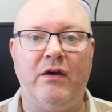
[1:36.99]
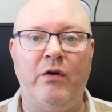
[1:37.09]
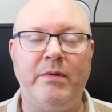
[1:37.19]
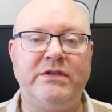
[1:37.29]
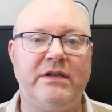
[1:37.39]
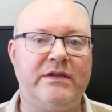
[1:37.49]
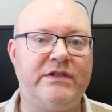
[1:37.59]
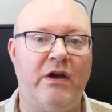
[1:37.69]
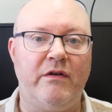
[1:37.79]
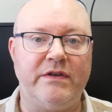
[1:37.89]
up until the
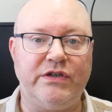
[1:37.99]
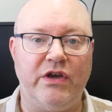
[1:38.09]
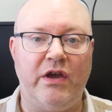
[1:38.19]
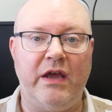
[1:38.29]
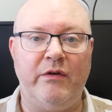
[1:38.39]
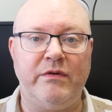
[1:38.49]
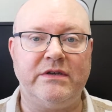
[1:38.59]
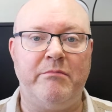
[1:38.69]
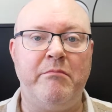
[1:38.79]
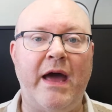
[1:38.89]
start of this year, it was
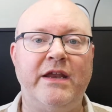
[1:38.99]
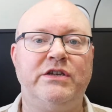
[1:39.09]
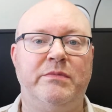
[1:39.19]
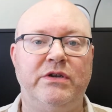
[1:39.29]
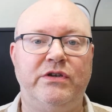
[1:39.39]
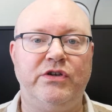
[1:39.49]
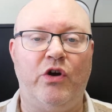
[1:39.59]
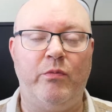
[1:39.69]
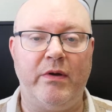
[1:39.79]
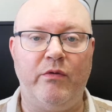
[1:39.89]
a management job,